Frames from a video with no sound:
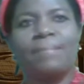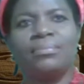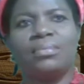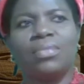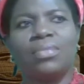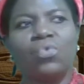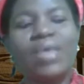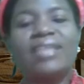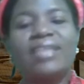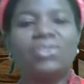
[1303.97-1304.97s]
when
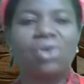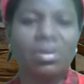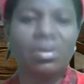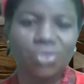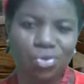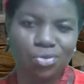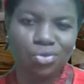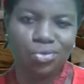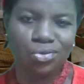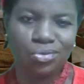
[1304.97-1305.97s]
it comes
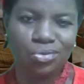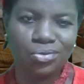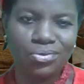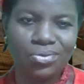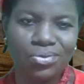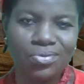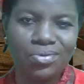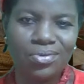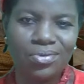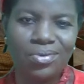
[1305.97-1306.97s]
to
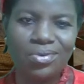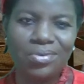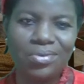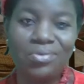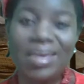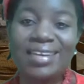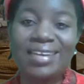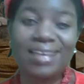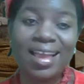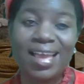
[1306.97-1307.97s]

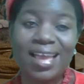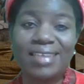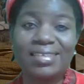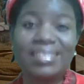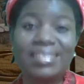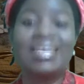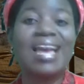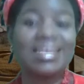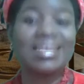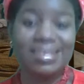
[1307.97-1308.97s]
radical
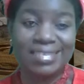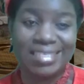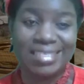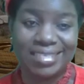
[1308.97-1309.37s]
jihadists,